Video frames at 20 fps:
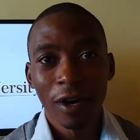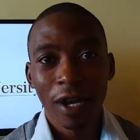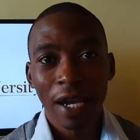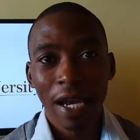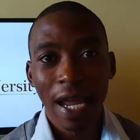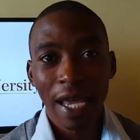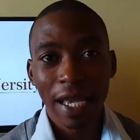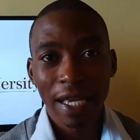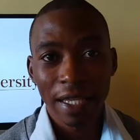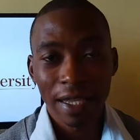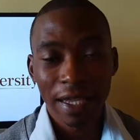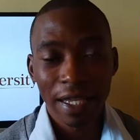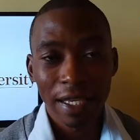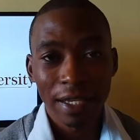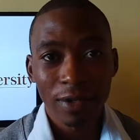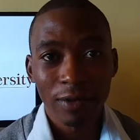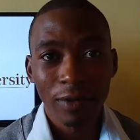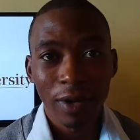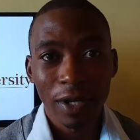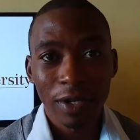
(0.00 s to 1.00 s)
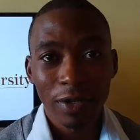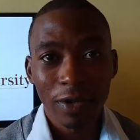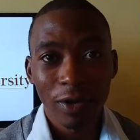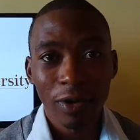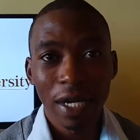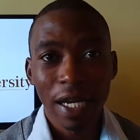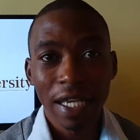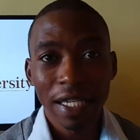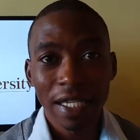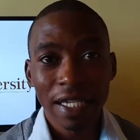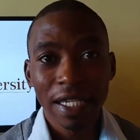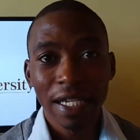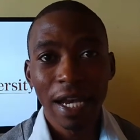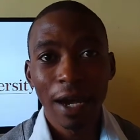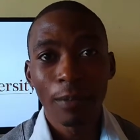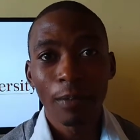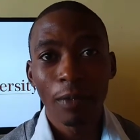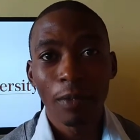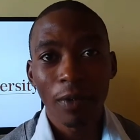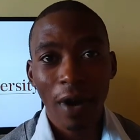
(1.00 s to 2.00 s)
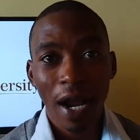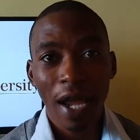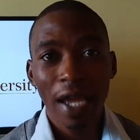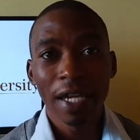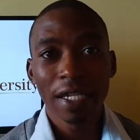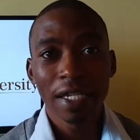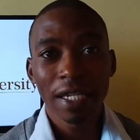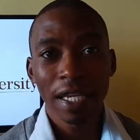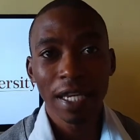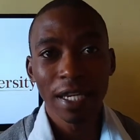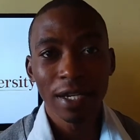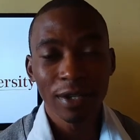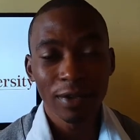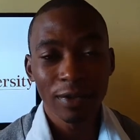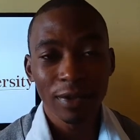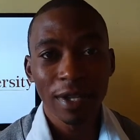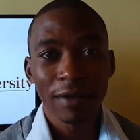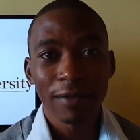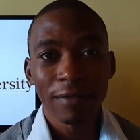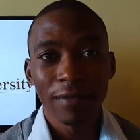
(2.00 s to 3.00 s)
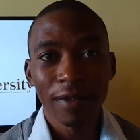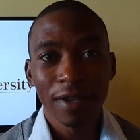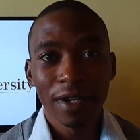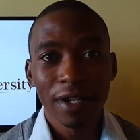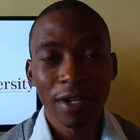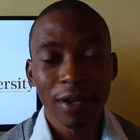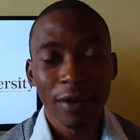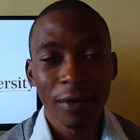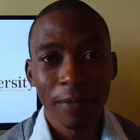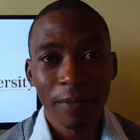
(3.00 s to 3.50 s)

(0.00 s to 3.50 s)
like this one. So let's jump right into the video.